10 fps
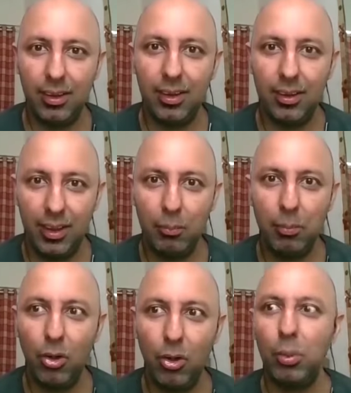they
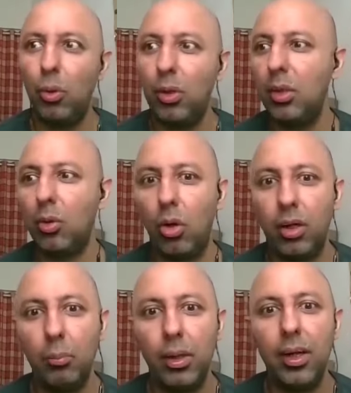may not be watching the
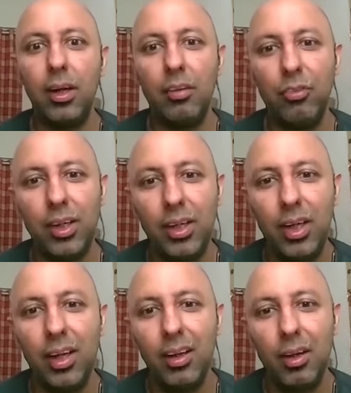content, but they're
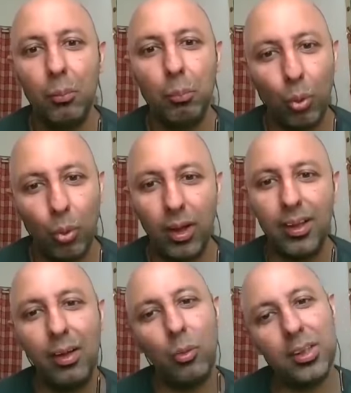definitely bored and
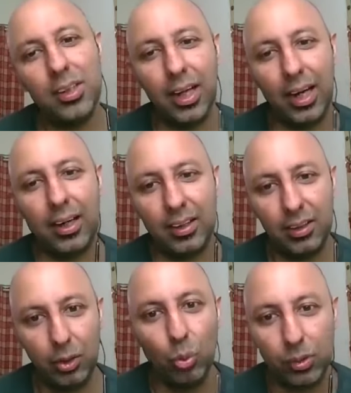they'll watch the ad.
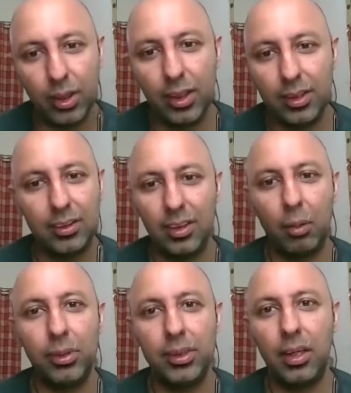And it looks like that's the
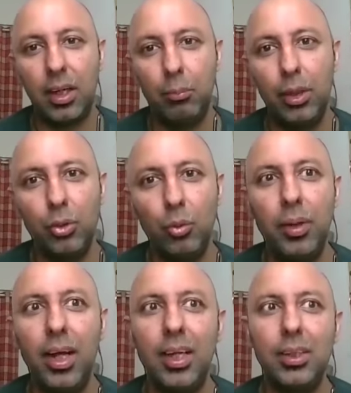numbers that are coming. So
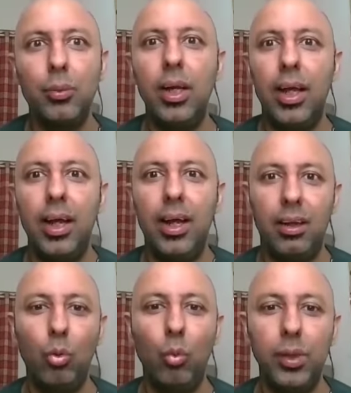we as well
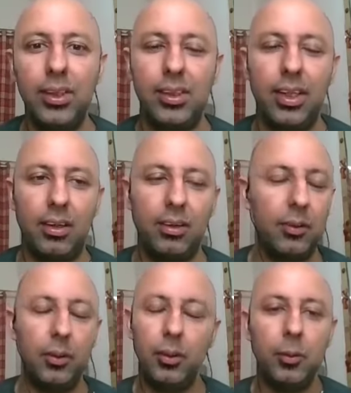go with this data.
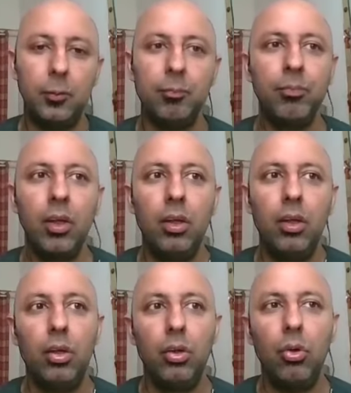
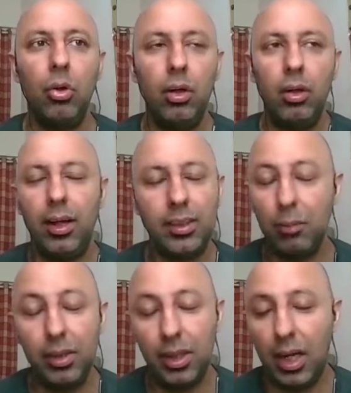So like
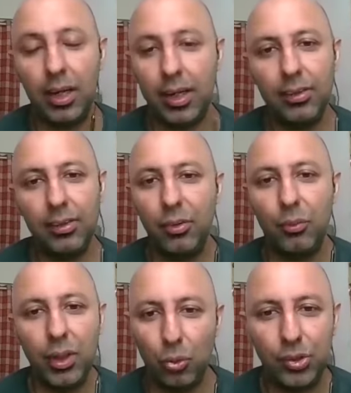Jamin, in our case, it
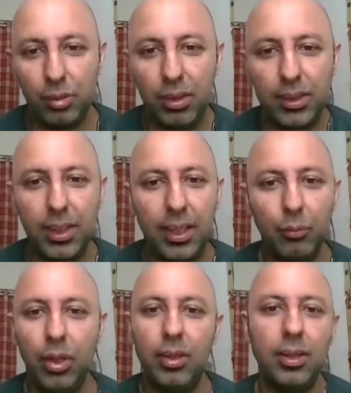went through seamlessly, right?
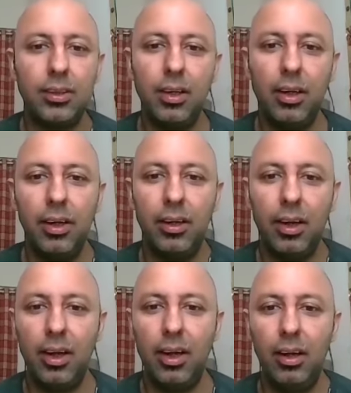We tested it
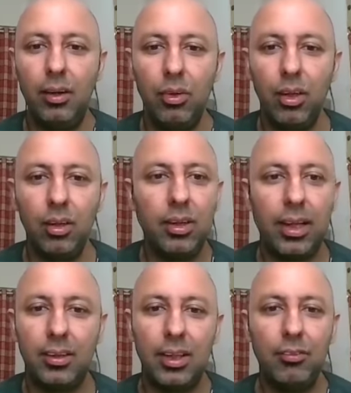and
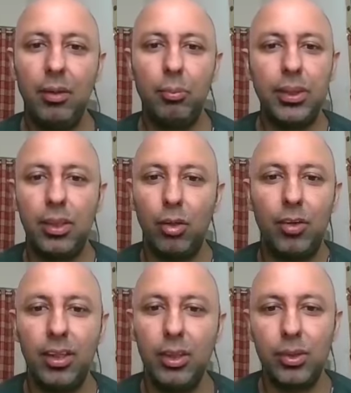like 70% of
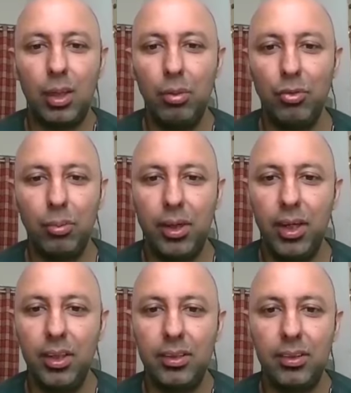our reach was coming from
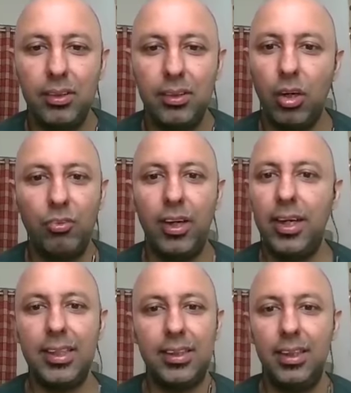kids. It worked
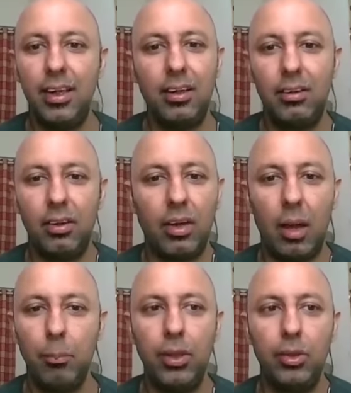fantastic. The
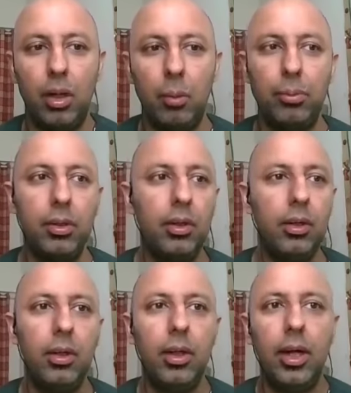campaign jumped
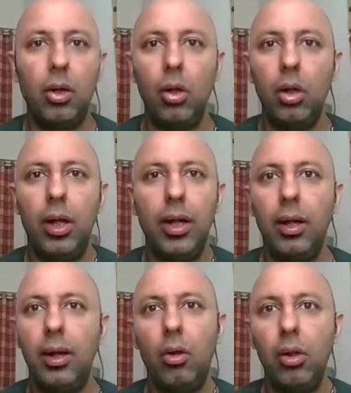and
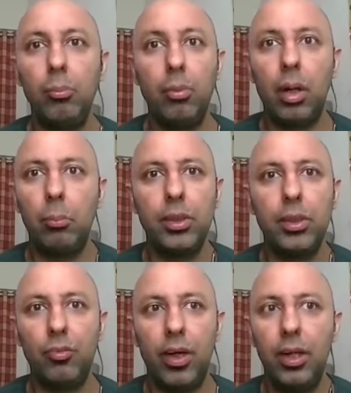all the numbers
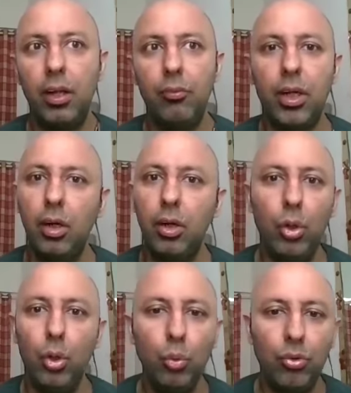are fine. And we continue
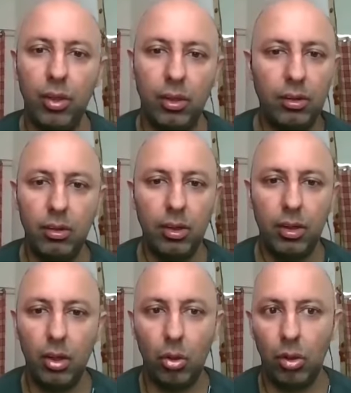to use it
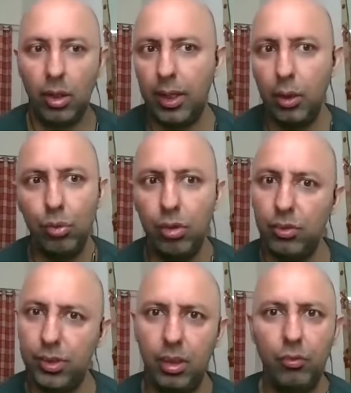here on. And I use it
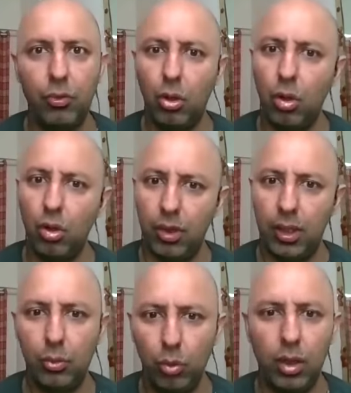still for a lot of
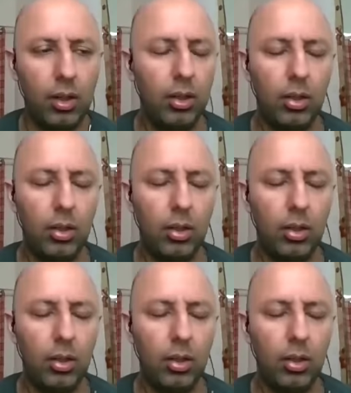clients who are